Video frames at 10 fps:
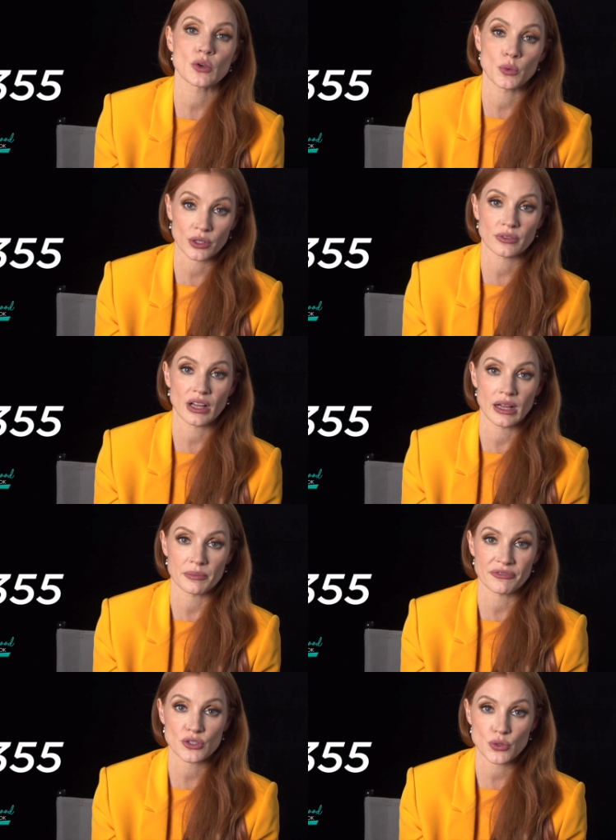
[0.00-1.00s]
who worked
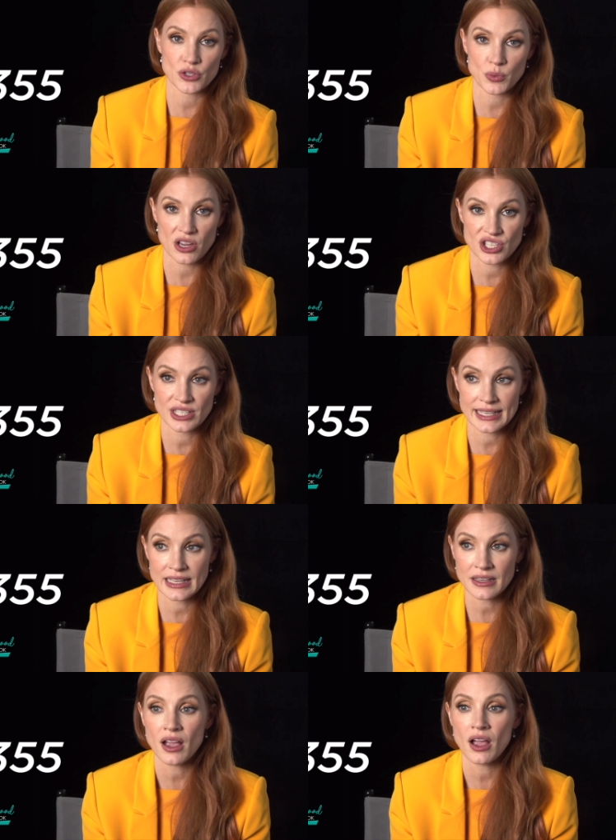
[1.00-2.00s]
um, for George
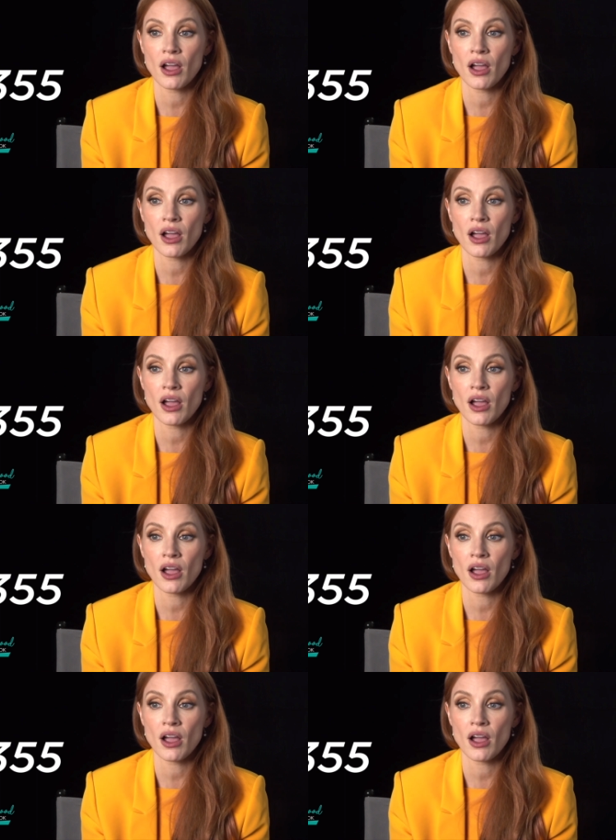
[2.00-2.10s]
Washington.